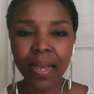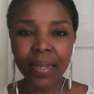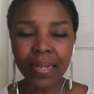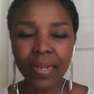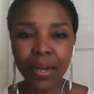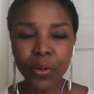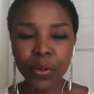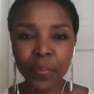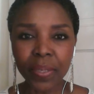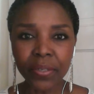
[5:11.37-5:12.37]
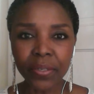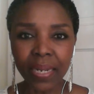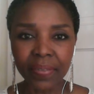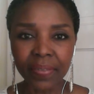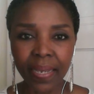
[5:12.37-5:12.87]
Now open your
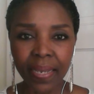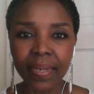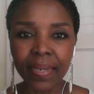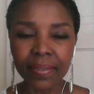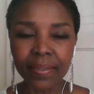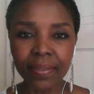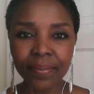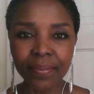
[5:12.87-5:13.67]
left hand